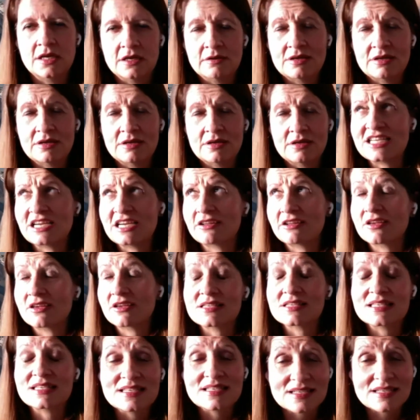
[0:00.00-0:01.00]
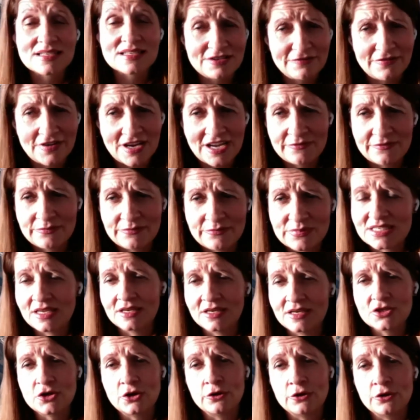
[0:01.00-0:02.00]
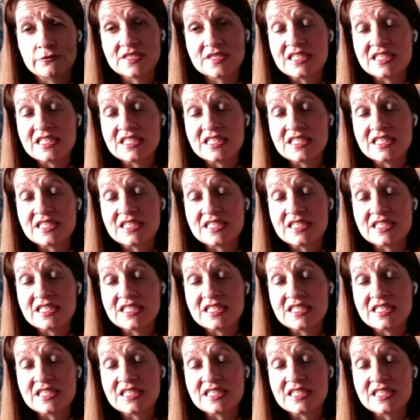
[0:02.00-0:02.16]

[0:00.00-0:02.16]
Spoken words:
actually I think it's 65%